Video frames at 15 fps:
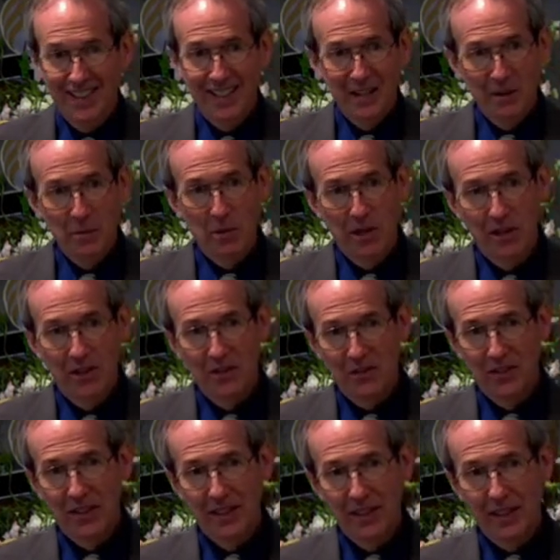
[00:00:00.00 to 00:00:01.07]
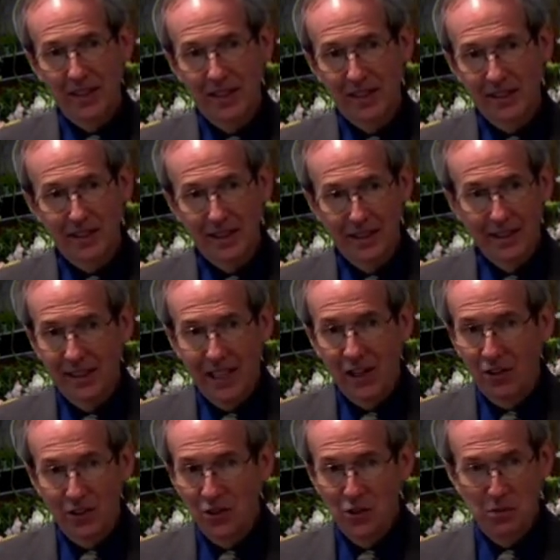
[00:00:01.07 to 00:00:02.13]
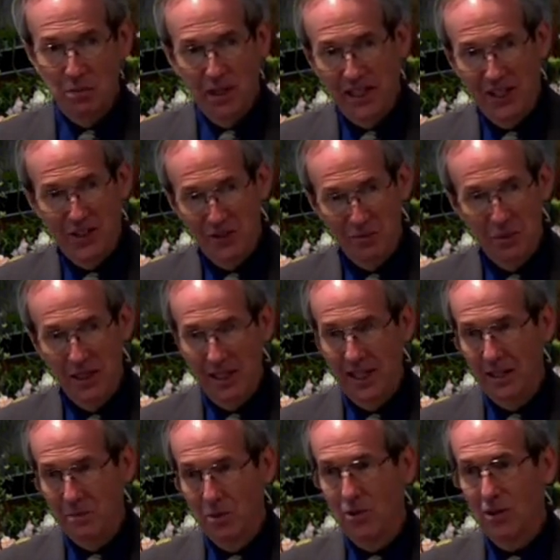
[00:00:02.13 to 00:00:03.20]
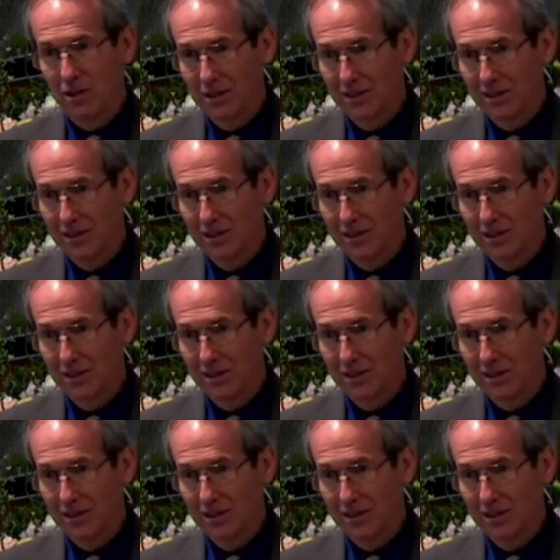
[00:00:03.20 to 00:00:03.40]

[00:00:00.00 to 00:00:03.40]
Well, they don't lose money on me anymore